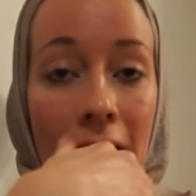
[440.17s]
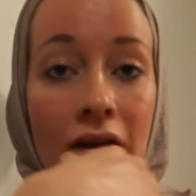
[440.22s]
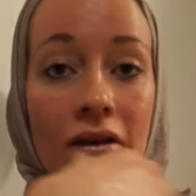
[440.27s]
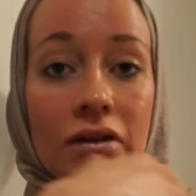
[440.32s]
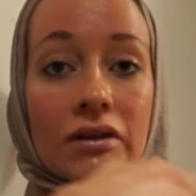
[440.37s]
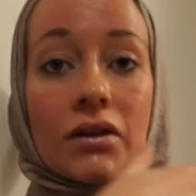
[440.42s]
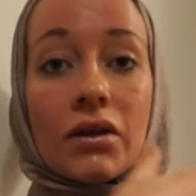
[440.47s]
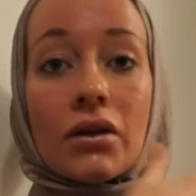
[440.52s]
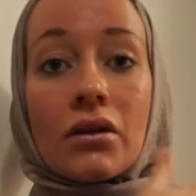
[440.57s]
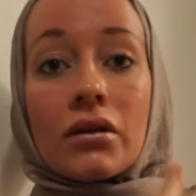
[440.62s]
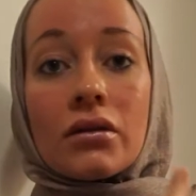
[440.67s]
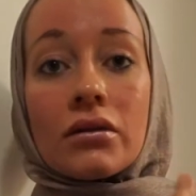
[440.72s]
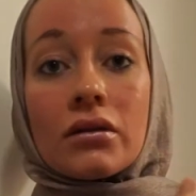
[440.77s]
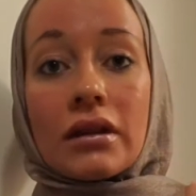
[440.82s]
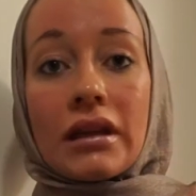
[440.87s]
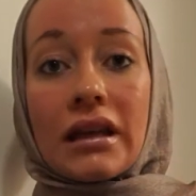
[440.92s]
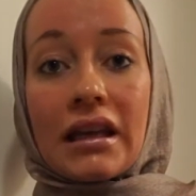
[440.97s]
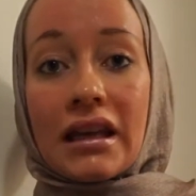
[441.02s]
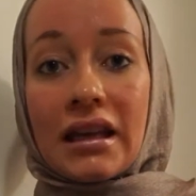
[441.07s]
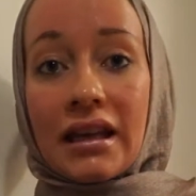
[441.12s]
So
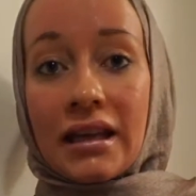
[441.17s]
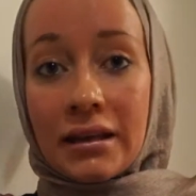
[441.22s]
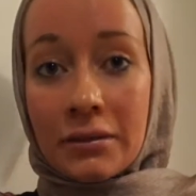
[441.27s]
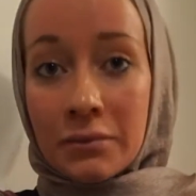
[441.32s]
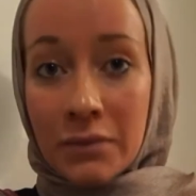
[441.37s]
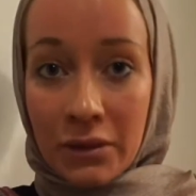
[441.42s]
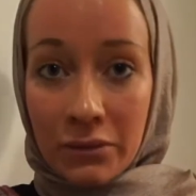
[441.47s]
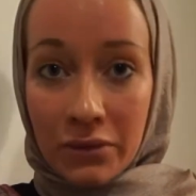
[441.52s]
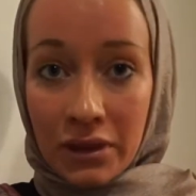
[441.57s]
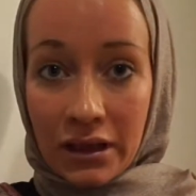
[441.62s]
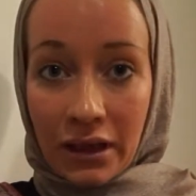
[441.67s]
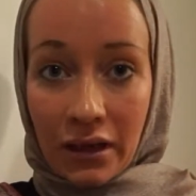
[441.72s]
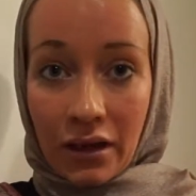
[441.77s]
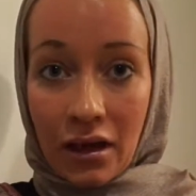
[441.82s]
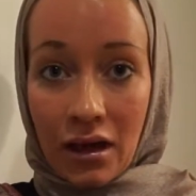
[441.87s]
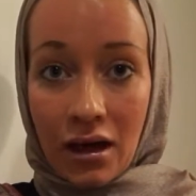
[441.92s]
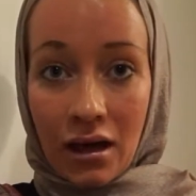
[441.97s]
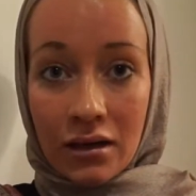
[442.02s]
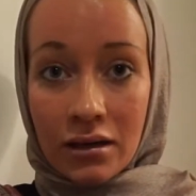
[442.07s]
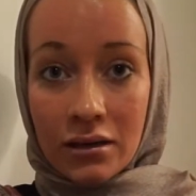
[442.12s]
he hit me with the
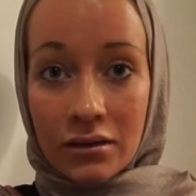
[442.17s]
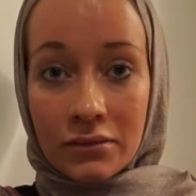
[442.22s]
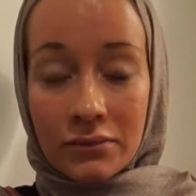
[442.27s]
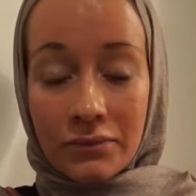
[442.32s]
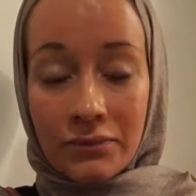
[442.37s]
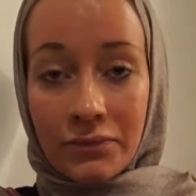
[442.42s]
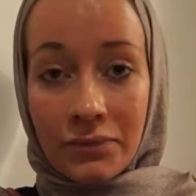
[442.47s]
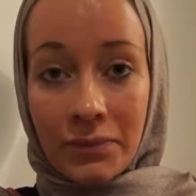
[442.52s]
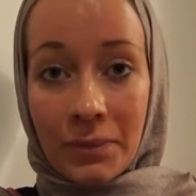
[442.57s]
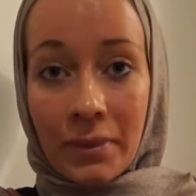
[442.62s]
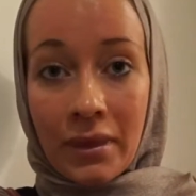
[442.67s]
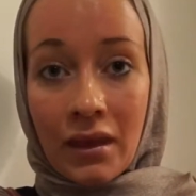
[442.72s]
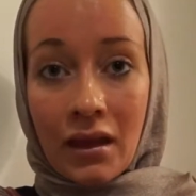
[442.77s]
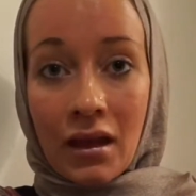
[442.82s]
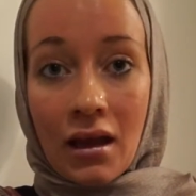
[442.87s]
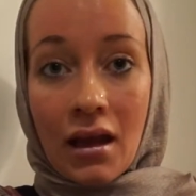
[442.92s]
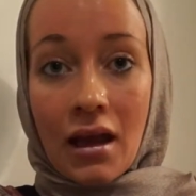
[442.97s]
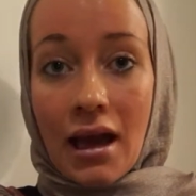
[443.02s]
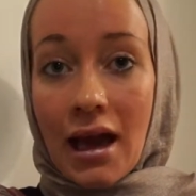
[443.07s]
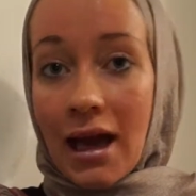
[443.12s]
car
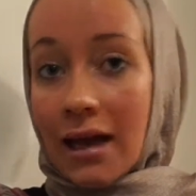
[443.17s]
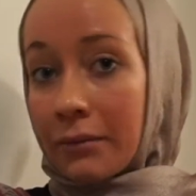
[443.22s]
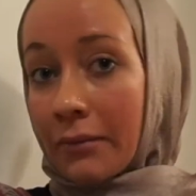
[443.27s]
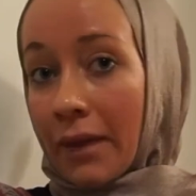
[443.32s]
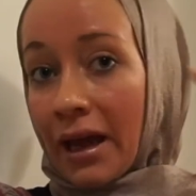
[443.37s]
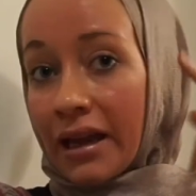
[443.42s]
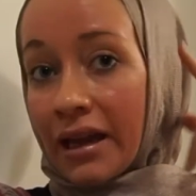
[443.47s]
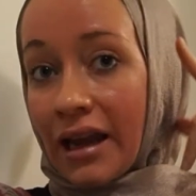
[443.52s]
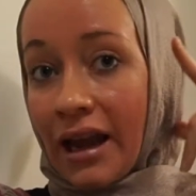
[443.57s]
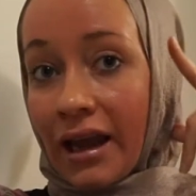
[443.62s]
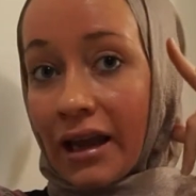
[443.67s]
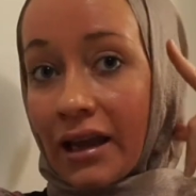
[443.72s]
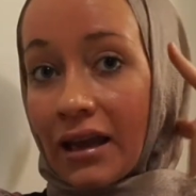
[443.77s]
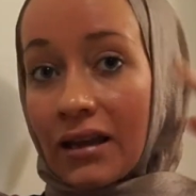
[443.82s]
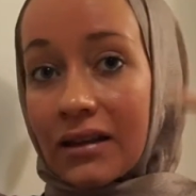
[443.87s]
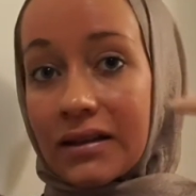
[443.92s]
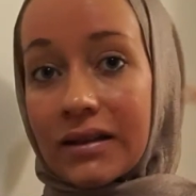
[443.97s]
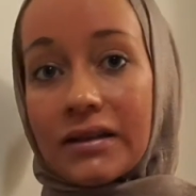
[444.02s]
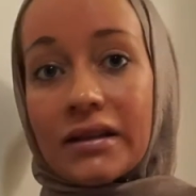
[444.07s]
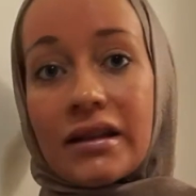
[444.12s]
and my neck
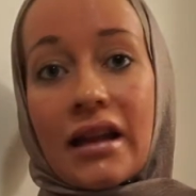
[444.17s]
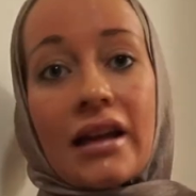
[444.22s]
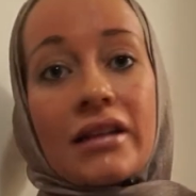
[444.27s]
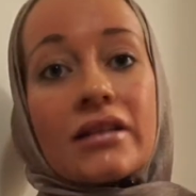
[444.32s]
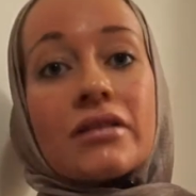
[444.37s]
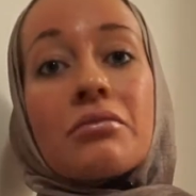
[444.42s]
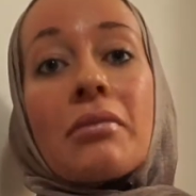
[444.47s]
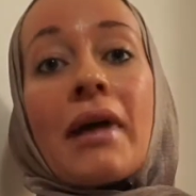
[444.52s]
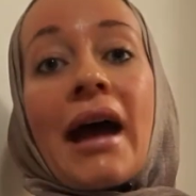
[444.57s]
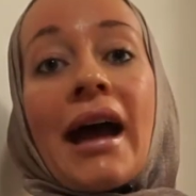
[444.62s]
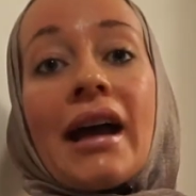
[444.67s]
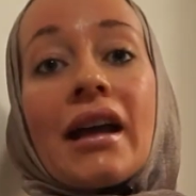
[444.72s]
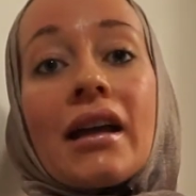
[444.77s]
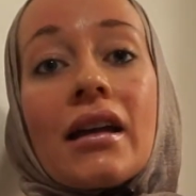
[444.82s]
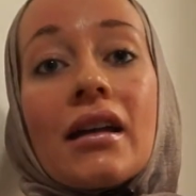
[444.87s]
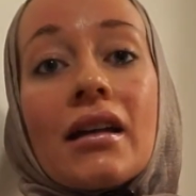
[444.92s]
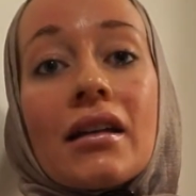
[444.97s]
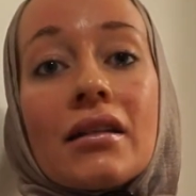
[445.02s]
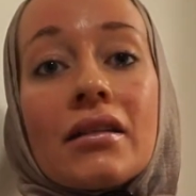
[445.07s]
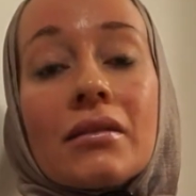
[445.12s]
snatched back
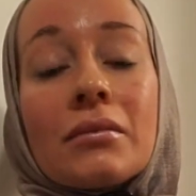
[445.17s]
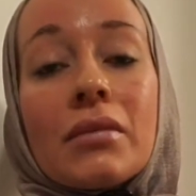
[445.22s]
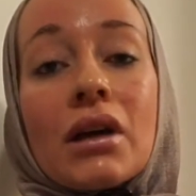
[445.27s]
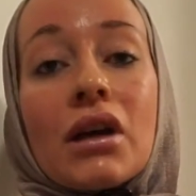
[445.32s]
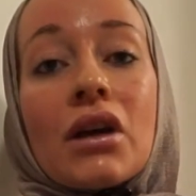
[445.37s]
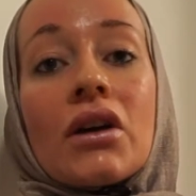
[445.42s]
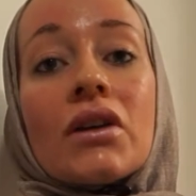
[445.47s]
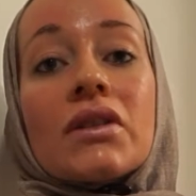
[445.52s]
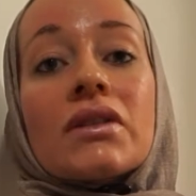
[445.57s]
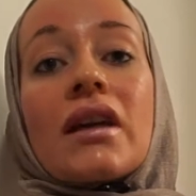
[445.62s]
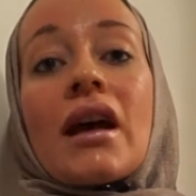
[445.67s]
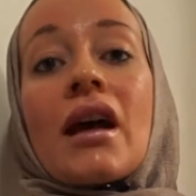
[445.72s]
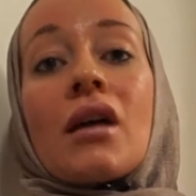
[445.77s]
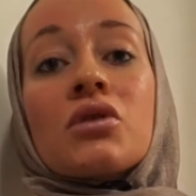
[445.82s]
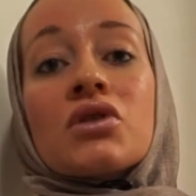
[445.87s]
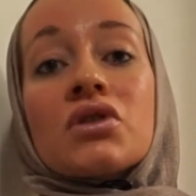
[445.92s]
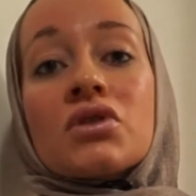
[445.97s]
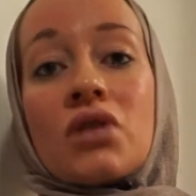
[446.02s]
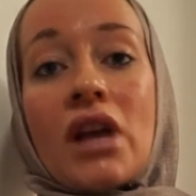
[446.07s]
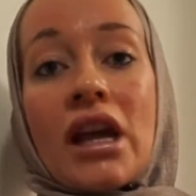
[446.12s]
because I
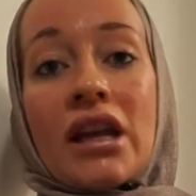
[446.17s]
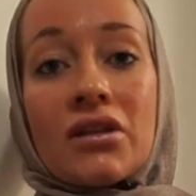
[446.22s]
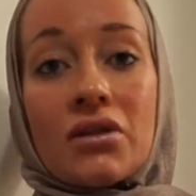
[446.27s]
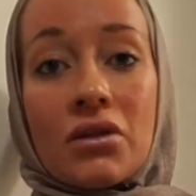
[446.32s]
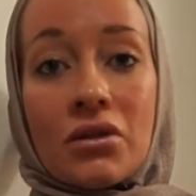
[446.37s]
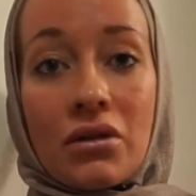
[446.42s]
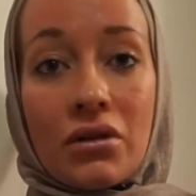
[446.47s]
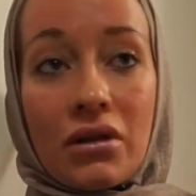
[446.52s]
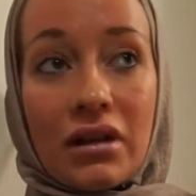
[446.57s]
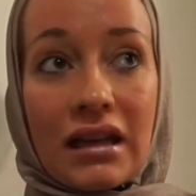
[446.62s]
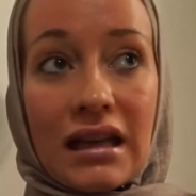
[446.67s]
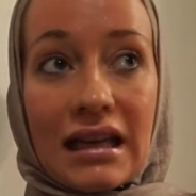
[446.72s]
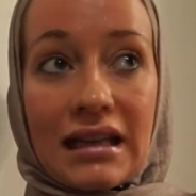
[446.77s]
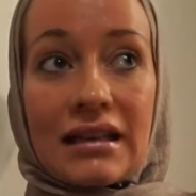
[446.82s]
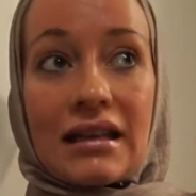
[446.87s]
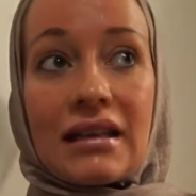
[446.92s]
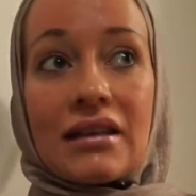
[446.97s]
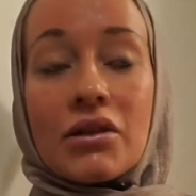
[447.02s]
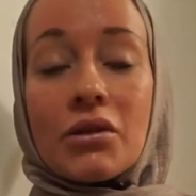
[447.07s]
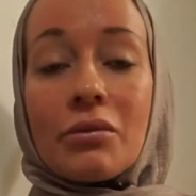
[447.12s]
was trying to get
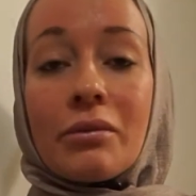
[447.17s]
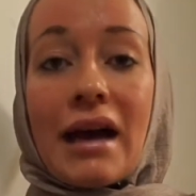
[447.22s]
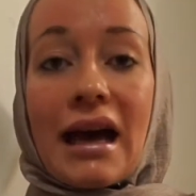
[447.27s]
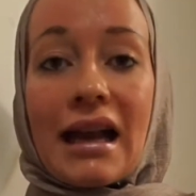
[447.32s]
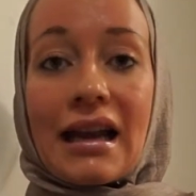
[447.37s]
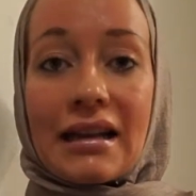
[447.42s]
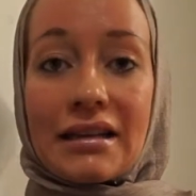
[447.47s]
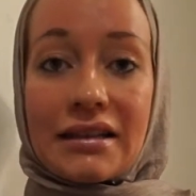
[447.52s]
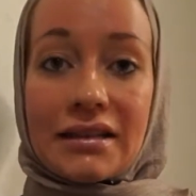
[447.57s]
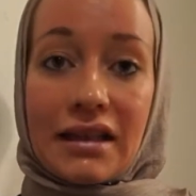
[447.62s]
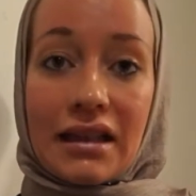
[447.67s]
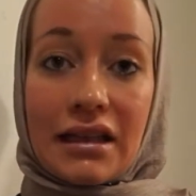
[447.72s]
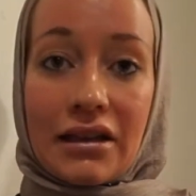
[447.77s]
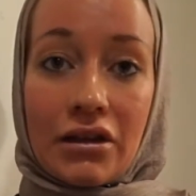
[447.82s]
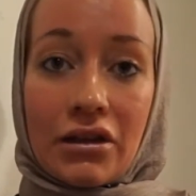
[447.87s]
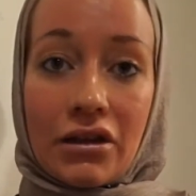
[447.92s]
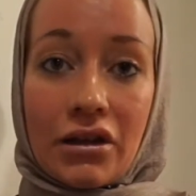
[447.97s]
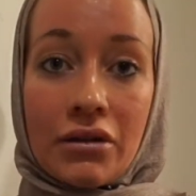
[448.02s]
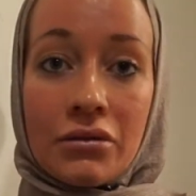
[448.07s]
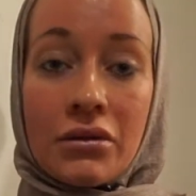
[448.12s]
into balance here,
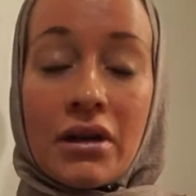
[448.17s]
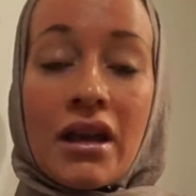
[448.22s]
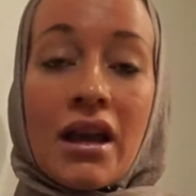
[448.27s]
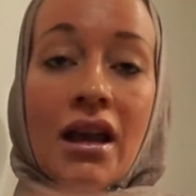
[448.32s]
you know.